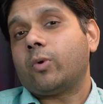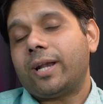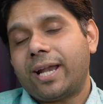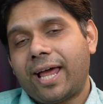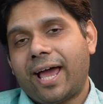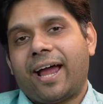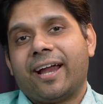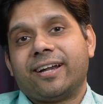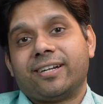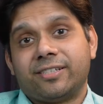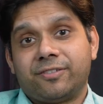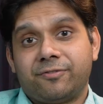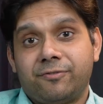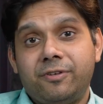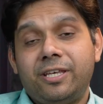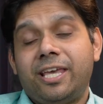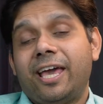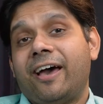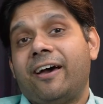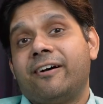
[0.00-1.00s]
one hand,
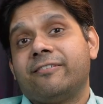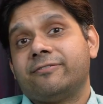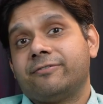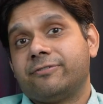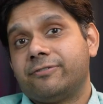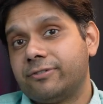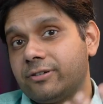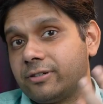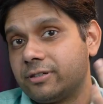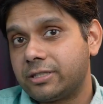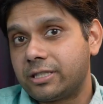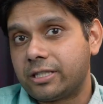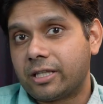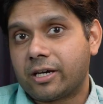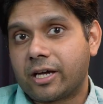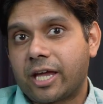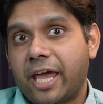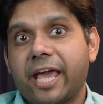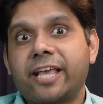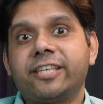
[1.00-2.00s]
we have
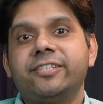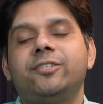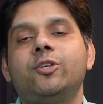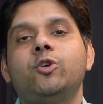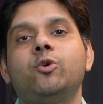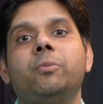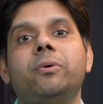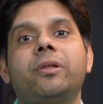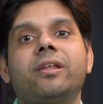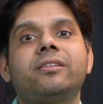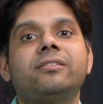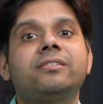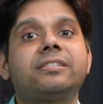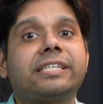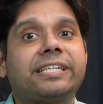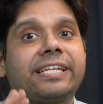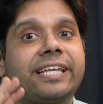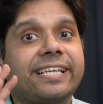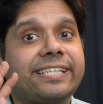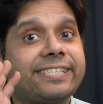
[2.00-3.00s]
the exuberance
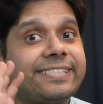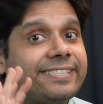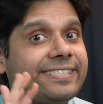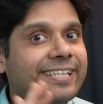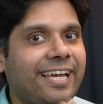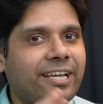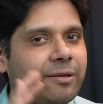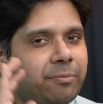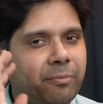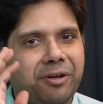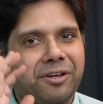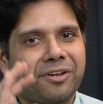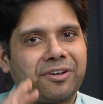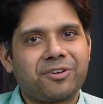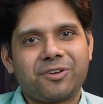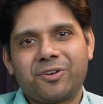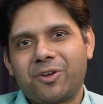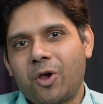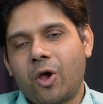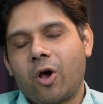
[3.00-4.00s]
and
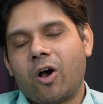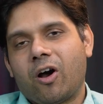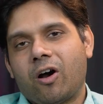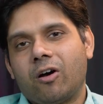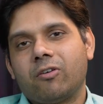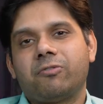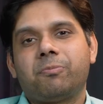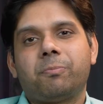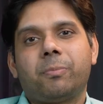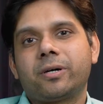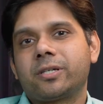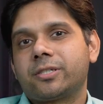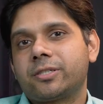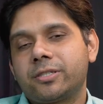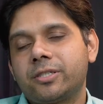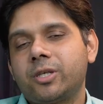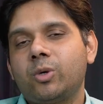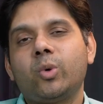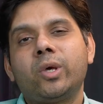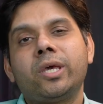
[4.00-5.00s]
excitement of
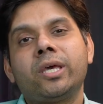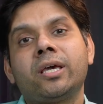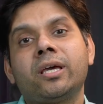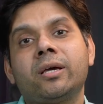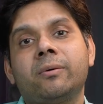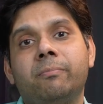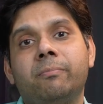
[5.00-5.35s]
pursuing